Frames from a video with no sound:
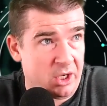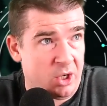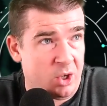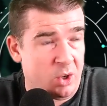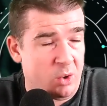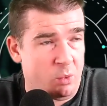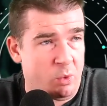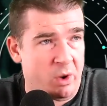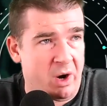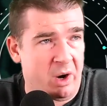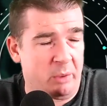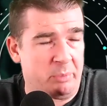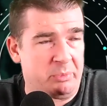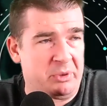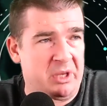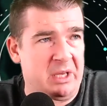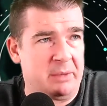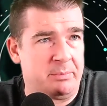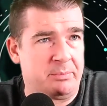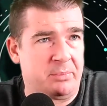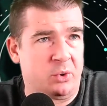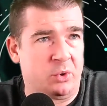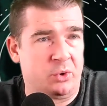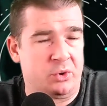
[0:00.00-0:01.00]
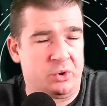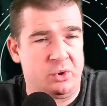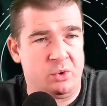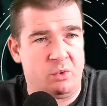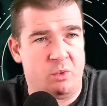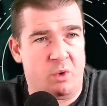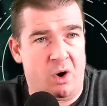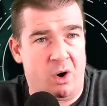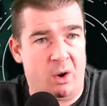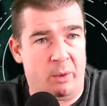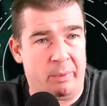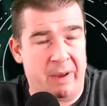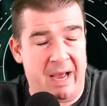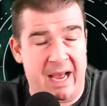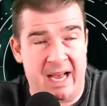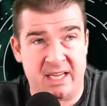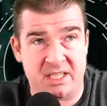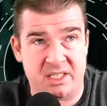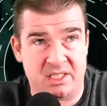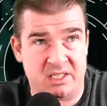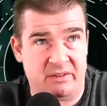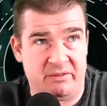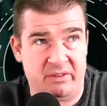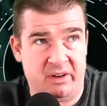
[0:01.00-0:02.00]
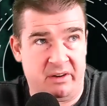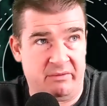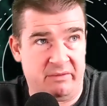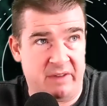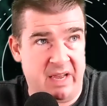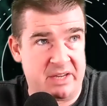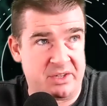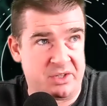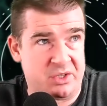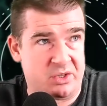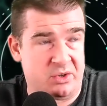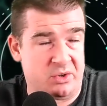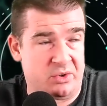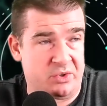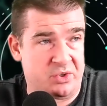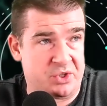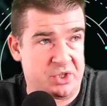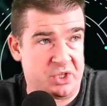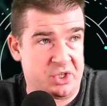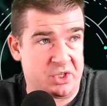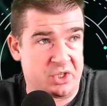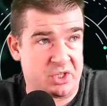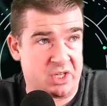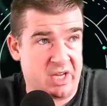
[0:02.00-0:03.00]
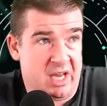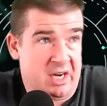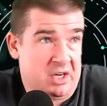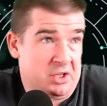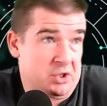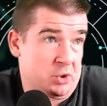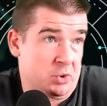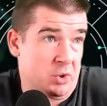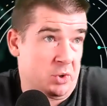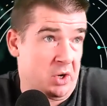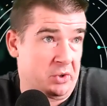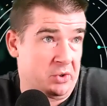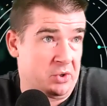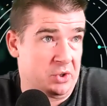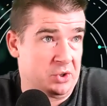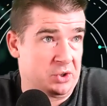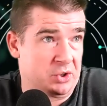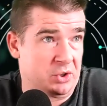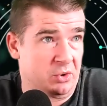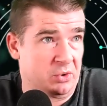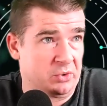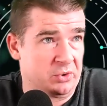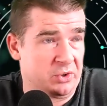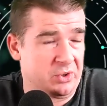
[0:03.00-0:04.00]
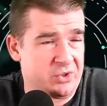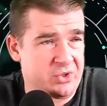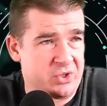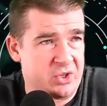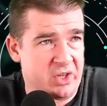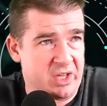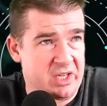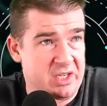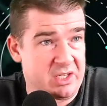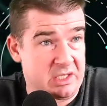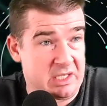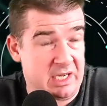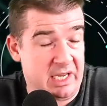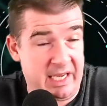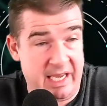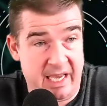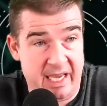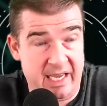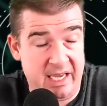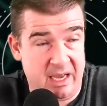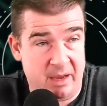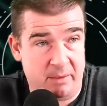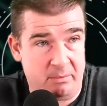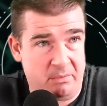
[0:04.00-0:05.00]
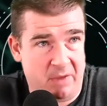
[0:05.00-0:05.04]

where people who are passive investors just kind of shrug their shoulders and they say, hey,